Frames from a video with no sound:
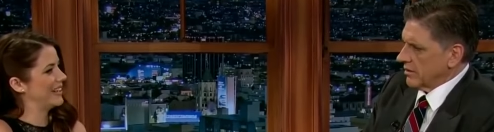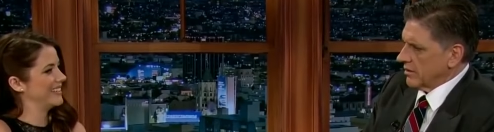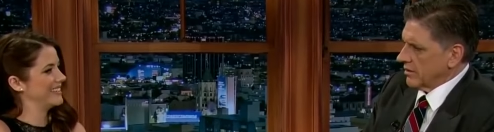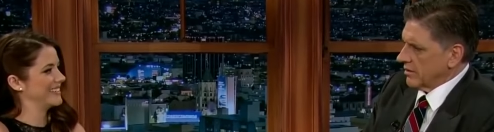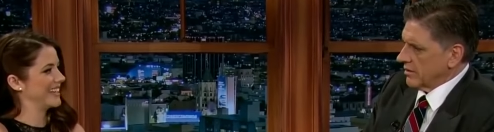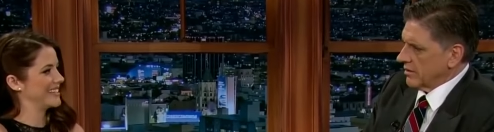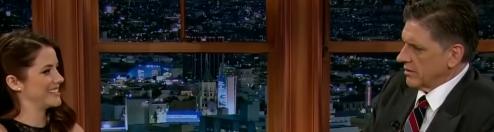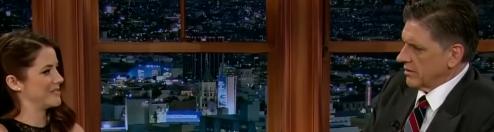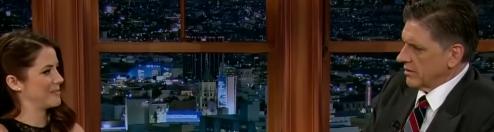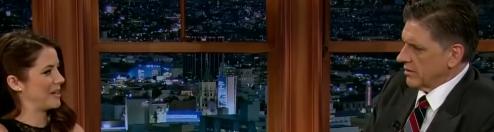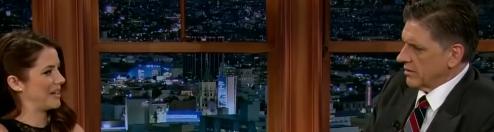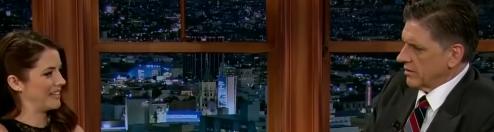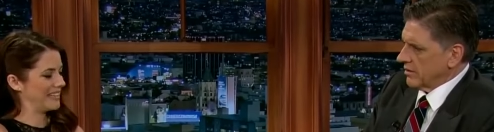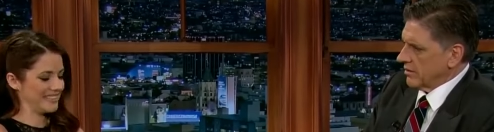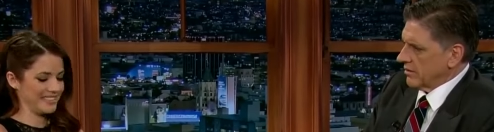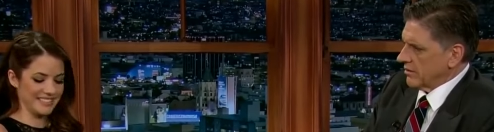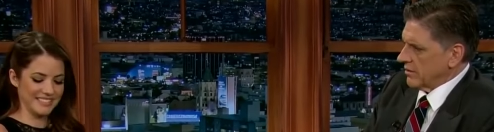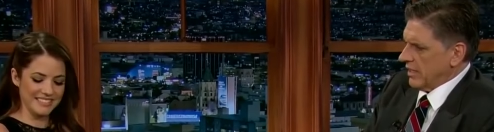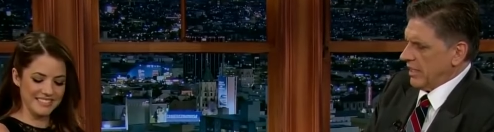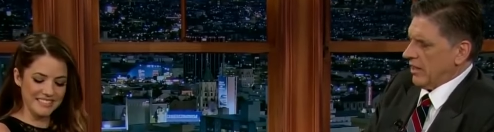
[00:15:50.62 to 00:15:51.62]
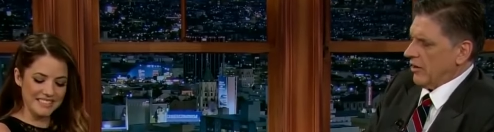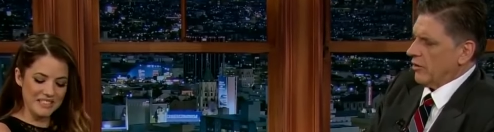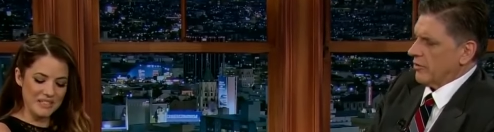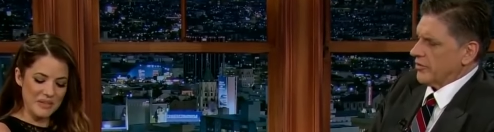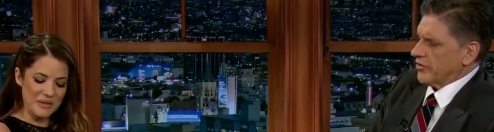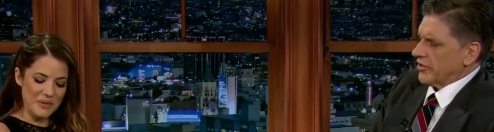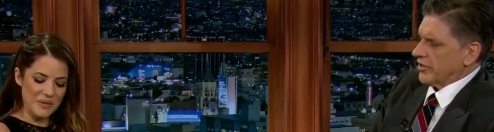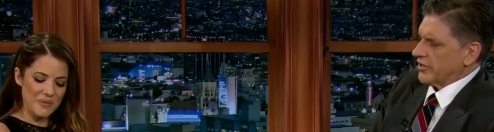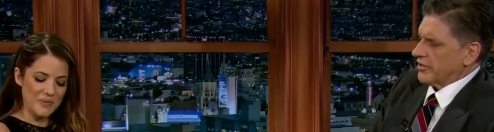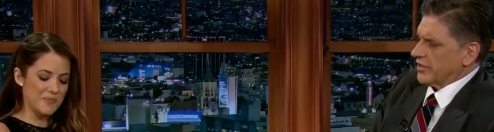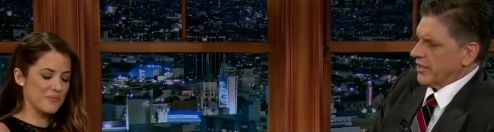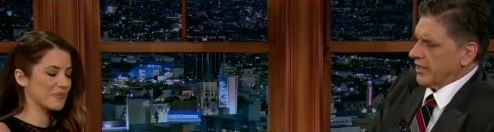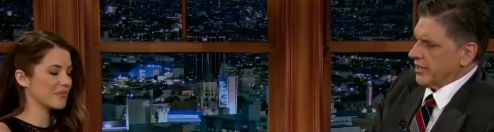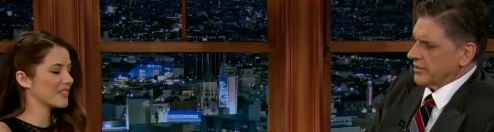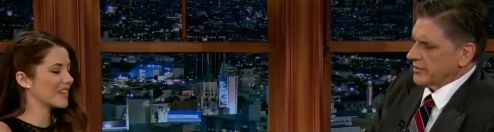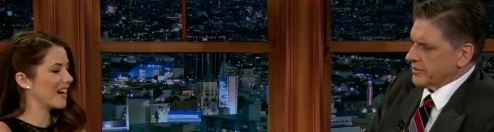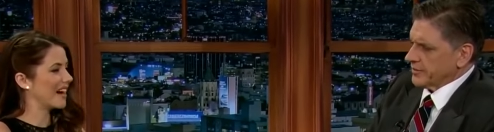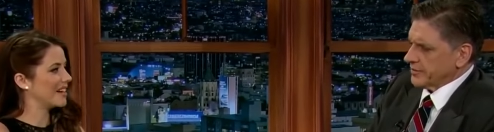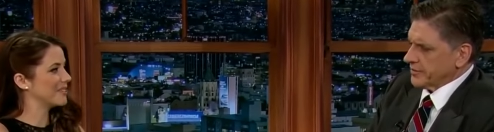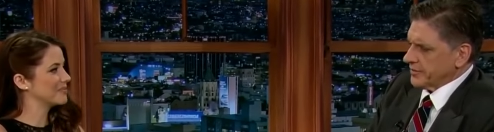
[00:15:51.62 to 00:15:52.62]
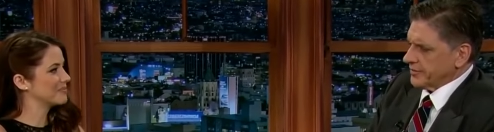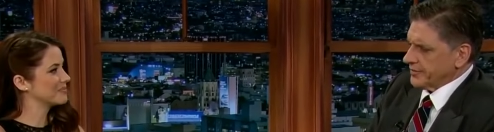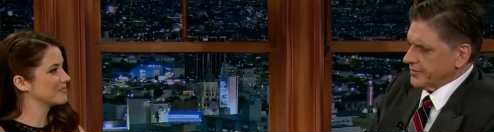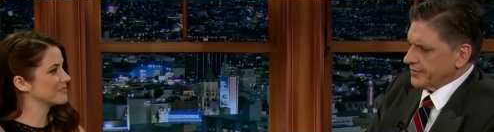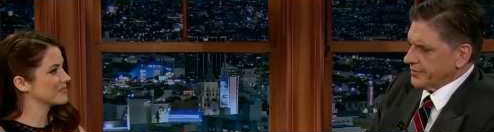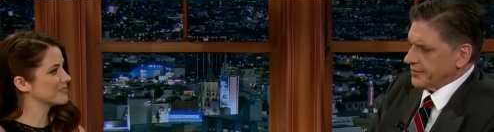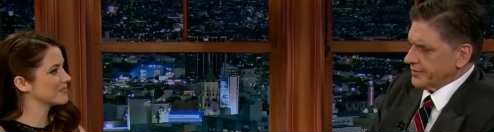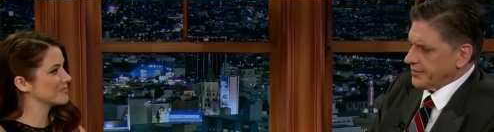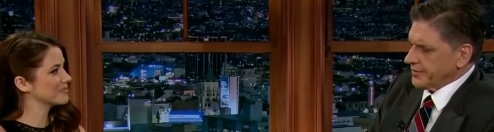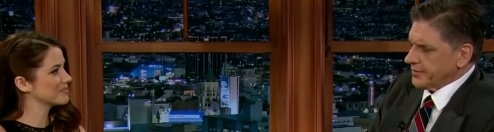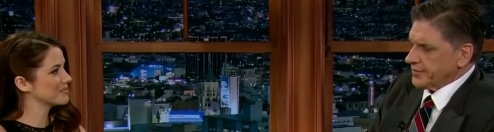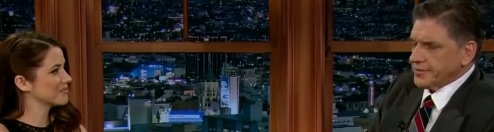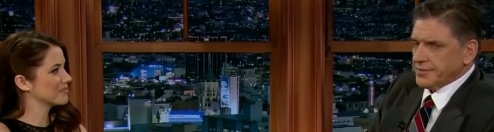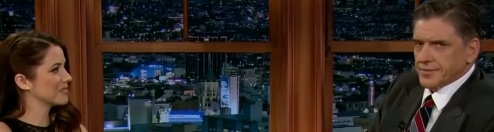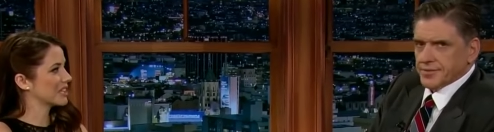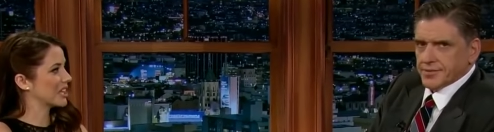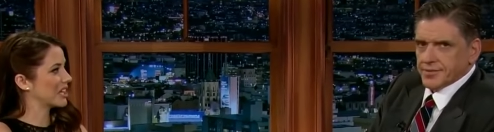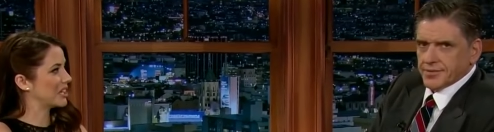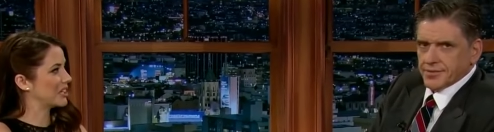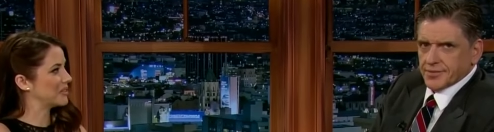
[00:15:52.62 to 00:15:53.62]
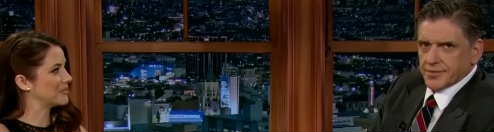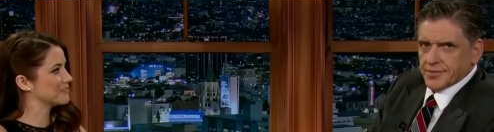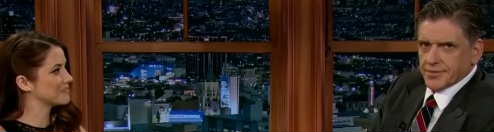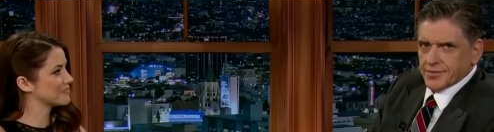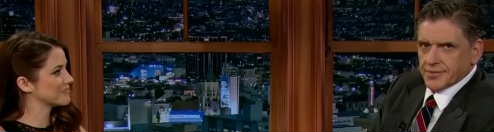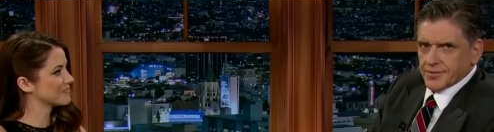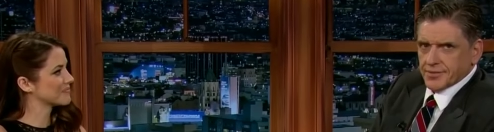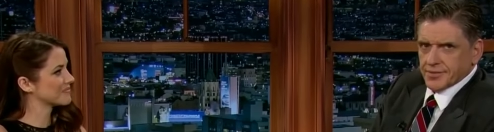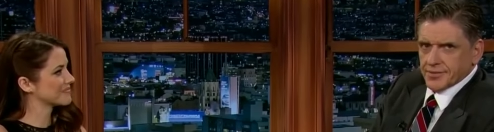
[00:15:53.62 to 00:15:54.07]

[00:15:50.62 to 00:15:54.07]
Speaker 1: but that's about it.
Speaker 2: Yeah, it always hurts there. Yeah,
Speaker 1: I think I do?